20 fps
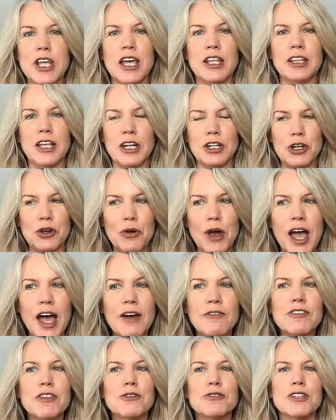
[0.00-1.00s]
And then you
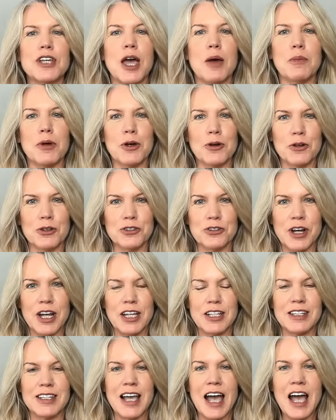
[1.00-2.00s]
have those chemical
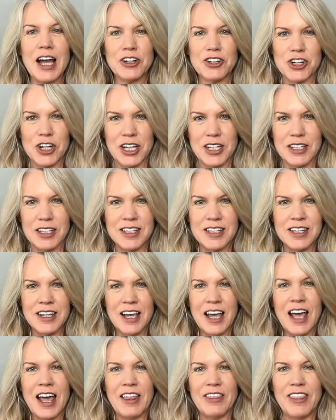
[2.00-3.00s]
transactions
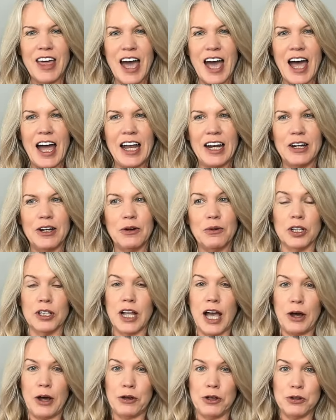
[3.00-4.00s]
that
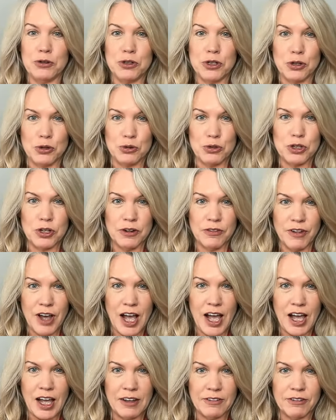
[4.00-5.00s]
allow you to
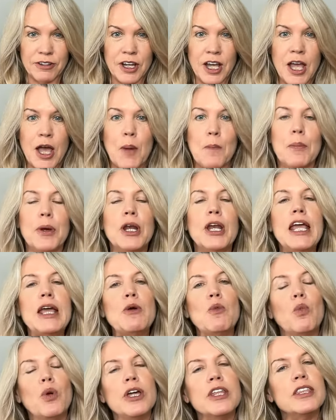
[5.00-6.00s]
survive. But
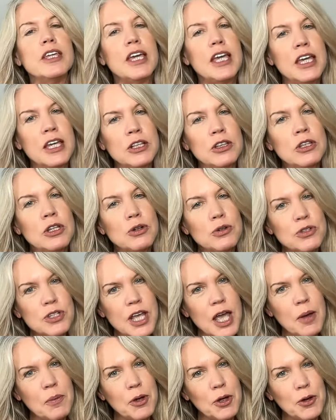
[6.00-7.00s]
within those
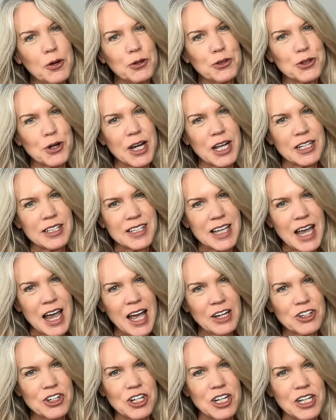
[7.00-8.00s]
chemical
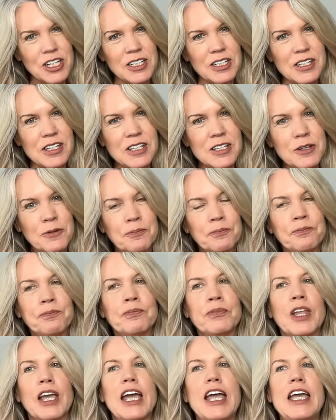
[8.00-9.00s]
transactions
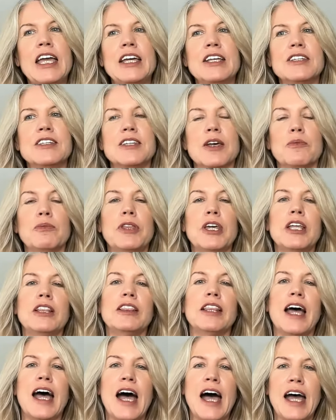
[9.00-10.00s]
is something
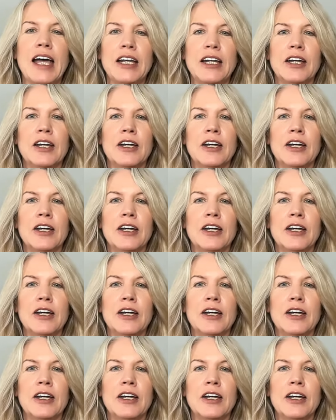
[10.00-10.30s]
that